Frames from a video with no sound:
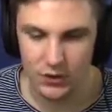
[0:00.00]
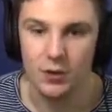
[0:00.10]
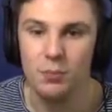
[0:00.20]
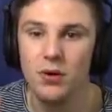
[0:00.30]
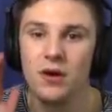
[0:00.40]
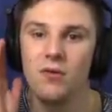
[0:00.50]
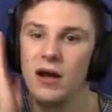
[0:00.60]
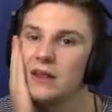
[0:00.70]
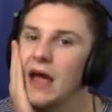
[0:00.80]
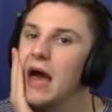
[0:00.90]
When you put it
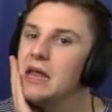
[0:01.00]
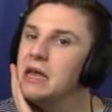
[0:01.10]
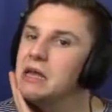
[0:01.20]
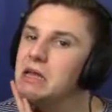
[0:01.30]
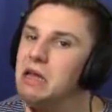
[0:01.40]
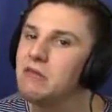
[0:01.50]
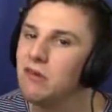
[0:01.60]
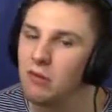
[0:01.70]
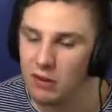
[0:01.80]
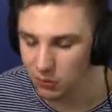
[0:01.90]
like that, it
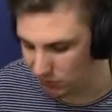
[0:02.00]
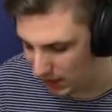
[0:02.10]
is a little